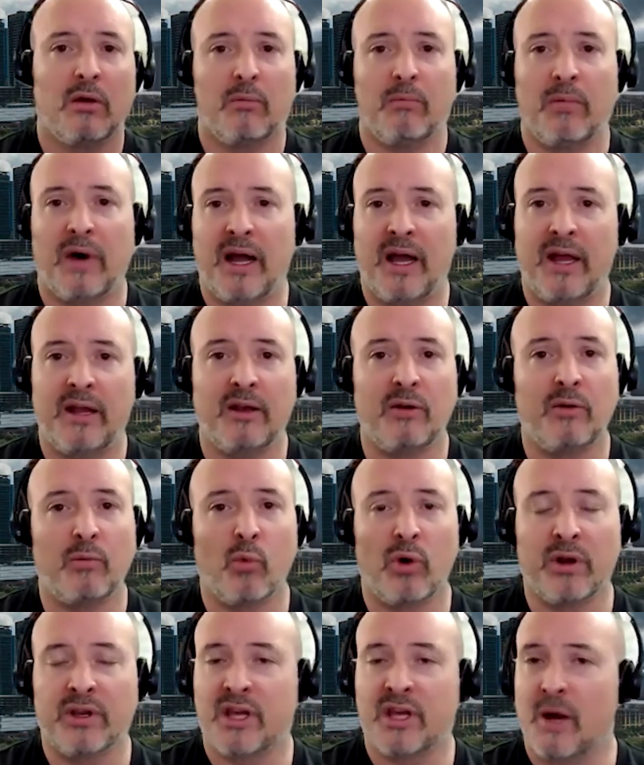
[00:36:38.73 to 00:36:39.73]
mine in
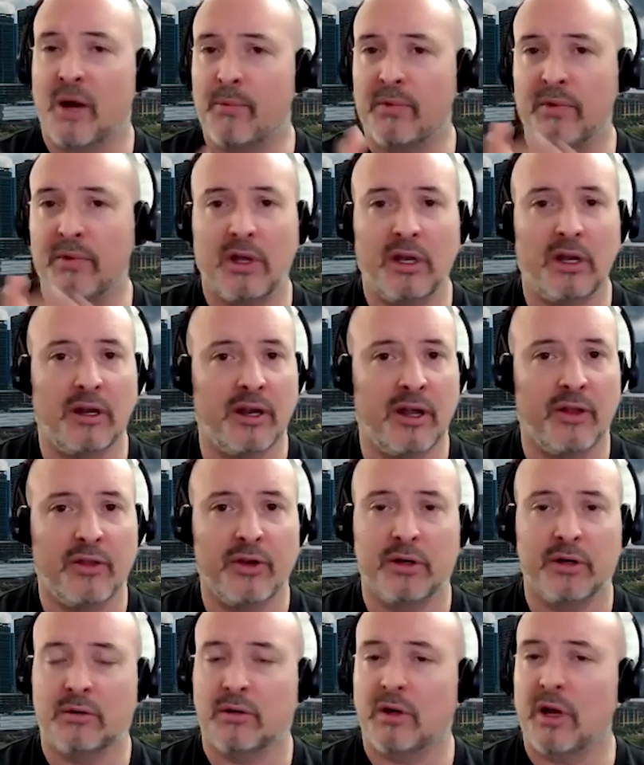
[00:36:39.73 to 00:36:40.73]
one cup and
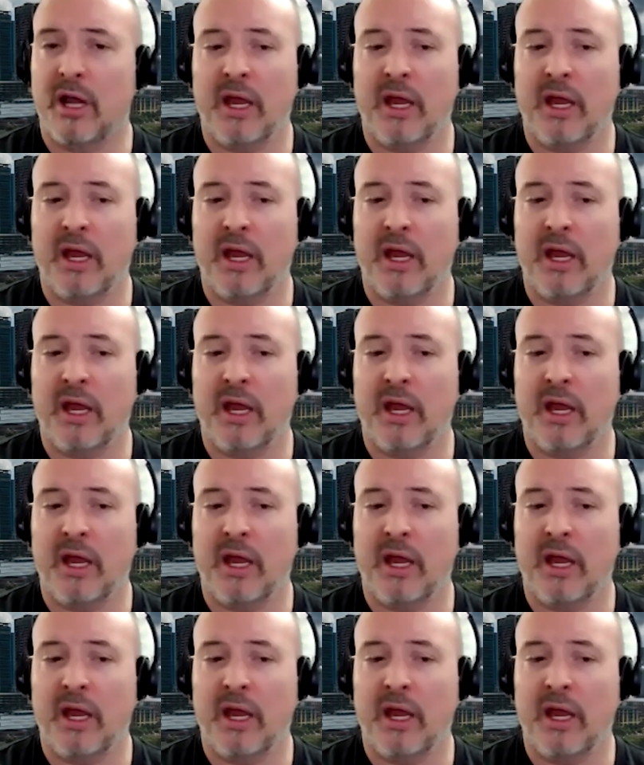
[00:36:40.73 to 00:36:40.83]
another,